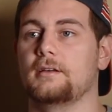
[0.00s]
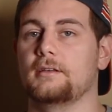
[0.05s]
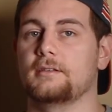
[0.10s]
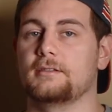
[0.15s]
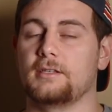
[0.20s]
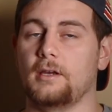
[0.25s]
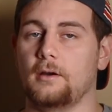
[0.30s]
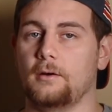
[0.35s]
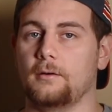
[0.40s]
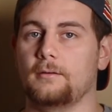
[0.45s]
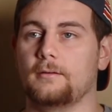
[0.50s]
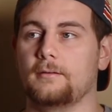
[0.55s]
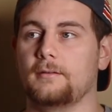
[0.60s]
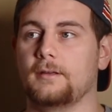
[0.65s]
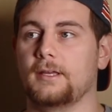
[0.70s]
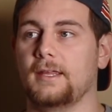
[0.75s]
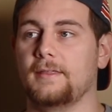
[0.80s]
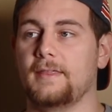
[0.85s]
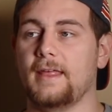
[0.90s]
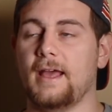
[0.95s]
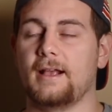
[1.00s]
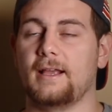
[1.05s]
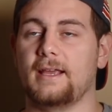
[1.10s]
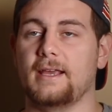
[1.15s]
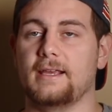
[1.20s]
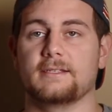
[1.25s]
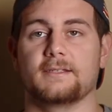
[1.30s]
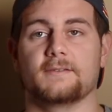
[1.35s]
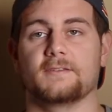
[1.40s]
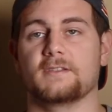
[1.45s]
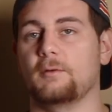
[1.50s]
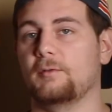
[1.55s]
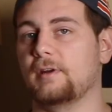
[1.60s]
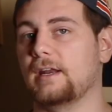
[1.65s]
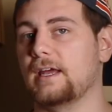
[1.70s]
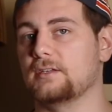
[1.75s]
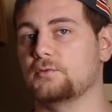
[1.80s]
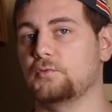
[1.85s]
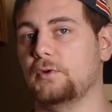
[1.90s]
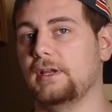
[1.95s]
So in that case, if someone
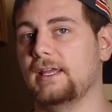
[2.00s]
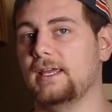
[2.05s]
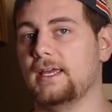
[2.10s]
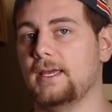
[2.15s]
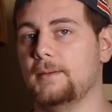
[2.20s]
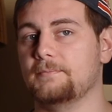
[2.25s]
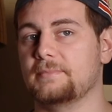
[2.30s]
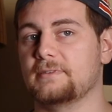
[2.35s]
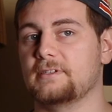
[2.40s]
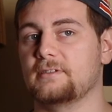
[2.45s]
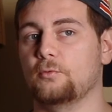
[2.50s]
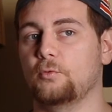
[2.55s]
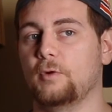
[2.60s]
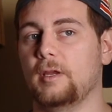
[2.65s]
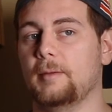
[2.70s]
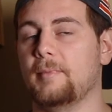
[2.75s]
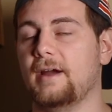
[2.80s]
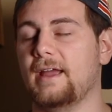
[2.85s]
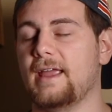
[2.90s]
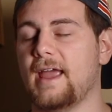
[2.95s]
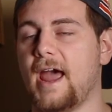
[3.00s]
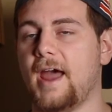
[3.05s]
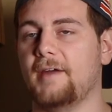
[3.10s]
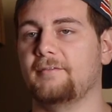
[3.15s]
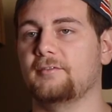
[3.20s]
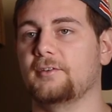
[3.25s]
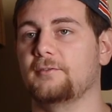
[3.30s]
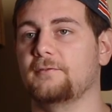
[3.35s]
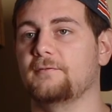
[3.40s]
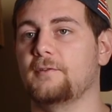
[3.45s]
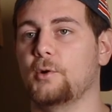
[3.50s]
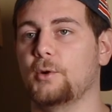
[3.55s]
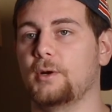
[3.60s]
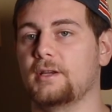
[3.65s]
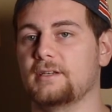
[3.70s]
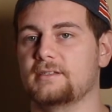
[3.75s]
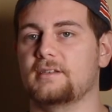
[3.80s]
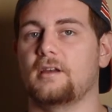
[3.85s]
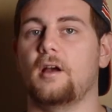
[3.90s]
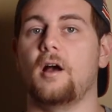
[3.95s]
has weak hips, we might have to
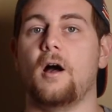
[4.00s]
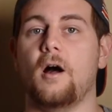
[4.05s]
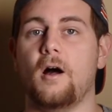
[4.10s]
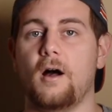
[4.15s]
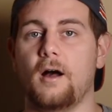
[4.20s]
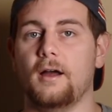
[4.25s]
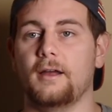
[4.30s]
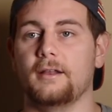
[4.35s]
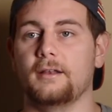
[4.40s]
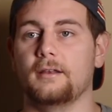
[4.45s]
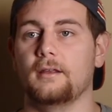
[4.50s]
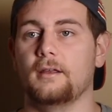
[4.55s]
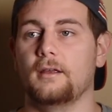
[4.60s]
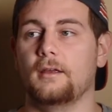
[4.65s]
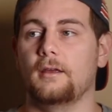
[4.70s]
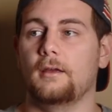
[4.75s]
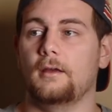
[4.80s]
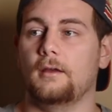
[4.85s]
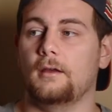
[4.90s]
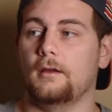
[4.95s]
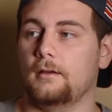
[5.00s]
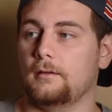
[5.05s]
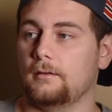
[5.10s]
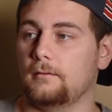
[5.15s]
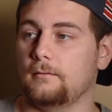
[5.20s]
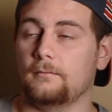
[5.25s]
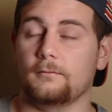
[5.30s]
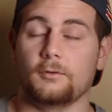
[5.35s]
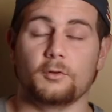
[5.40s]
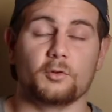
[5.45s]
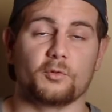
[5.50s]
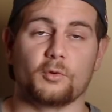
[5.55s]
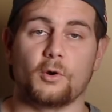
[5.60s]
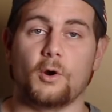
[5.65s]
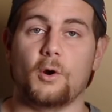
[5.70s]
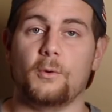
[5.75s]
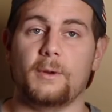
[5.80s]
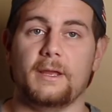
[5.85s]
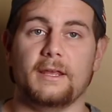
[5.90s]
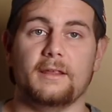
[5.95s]
focus on
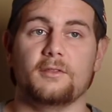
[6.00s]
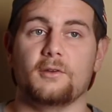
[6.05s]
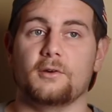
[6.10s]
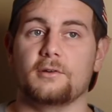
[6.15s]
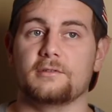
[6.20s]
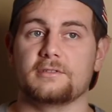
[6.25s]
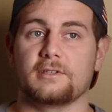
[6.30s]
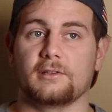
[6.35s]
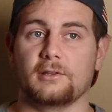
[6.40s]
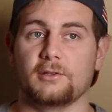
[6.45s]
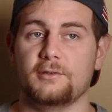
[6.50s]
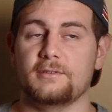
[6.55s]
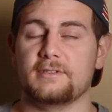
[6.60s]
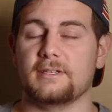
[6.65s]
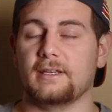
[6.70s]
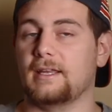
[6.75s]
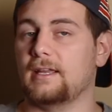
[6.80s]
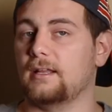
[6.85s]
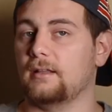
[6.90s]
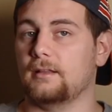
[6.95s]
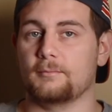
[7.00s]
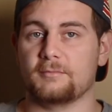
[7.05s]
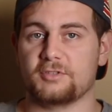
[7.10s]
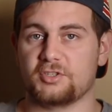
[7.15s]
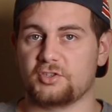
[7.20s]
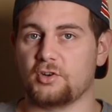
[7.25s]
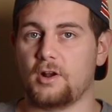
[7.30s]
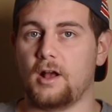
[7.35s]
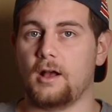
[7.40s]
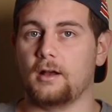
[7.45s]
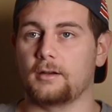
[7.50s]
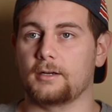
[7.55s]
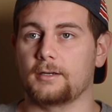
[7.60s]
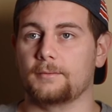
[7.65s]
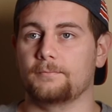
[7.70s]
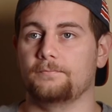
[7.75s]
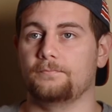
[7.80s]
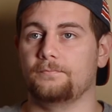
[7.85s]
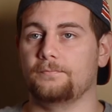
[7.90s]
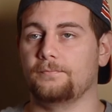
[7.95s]
growing those glutes and getting them stronger.
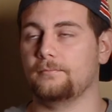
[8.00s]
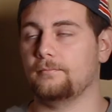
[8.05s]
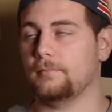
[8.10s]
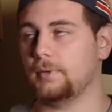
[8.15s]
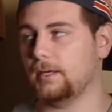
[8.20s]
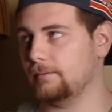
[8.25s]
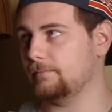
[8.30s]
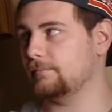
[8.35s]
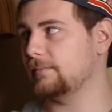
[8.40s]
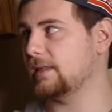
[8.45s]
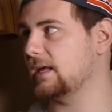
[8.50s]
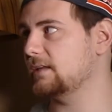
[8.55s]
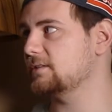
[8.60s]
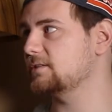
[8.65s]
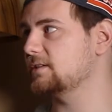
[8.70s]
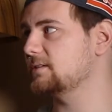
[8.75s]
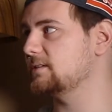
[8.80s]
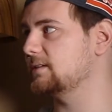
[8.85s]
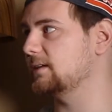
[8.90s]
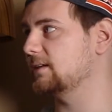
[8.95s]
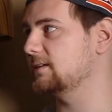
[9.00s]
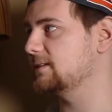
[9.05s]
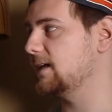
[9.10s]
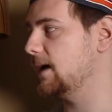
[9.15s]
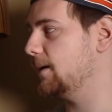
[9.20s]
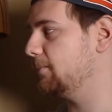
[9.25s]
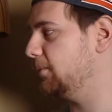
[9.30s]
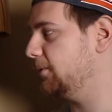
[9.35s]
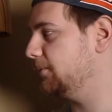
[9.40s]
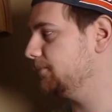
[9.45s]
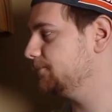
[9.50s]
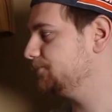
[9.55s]
But that's just an example.